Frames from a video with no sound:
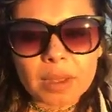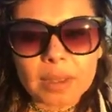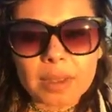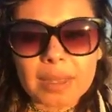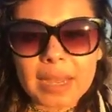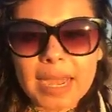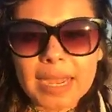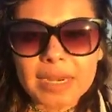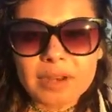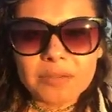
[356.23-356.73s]

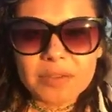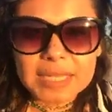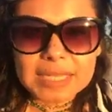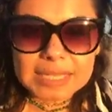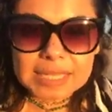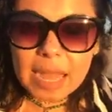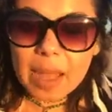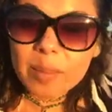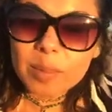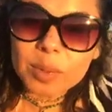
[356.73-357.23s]
kind of
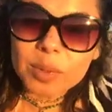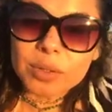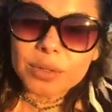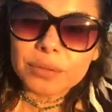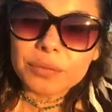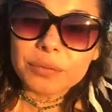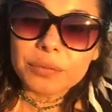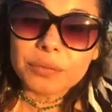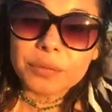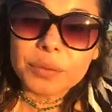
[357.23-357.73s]
example
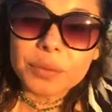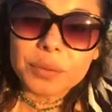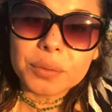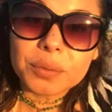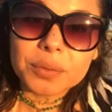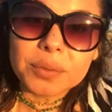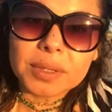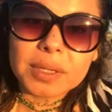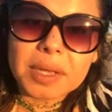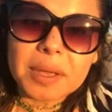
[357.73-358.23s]
of
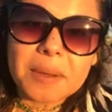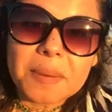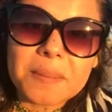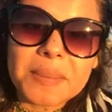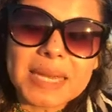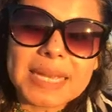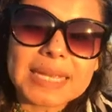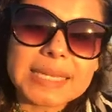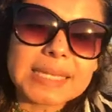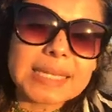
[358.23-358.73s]
food
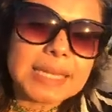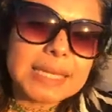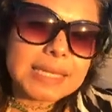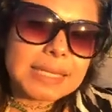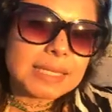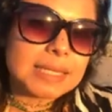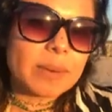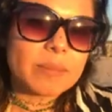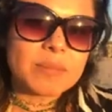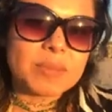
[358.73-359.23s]
because it is
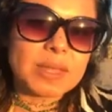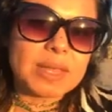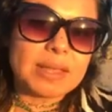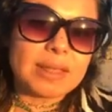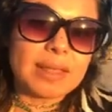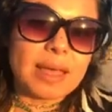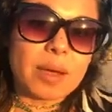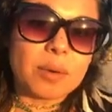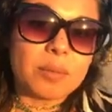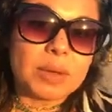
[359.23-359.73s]
something
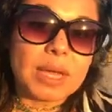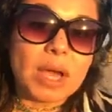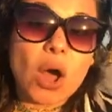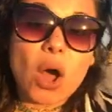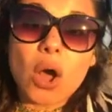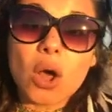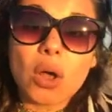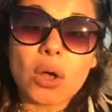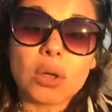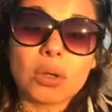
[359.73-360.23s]
that we
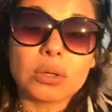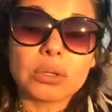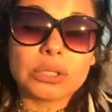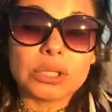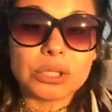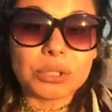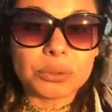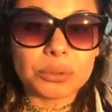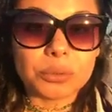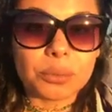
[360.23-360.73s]
all
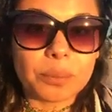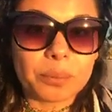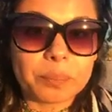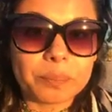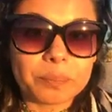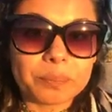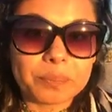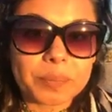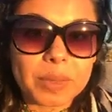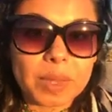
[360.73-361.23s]
do.
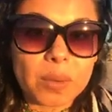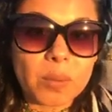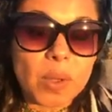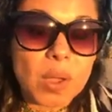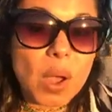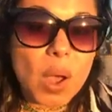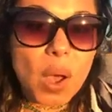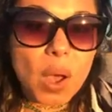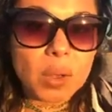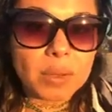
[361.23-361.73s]
We
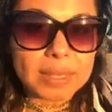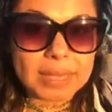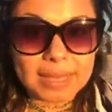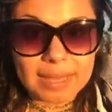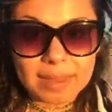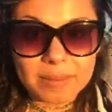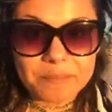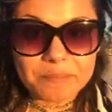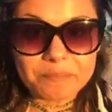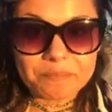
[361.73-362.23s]
all
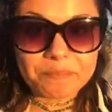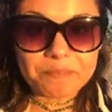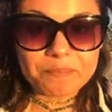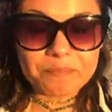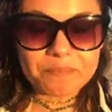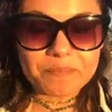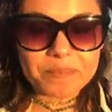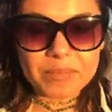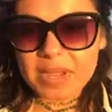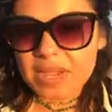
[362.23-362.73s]
eat
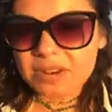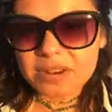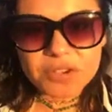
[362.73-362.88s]
in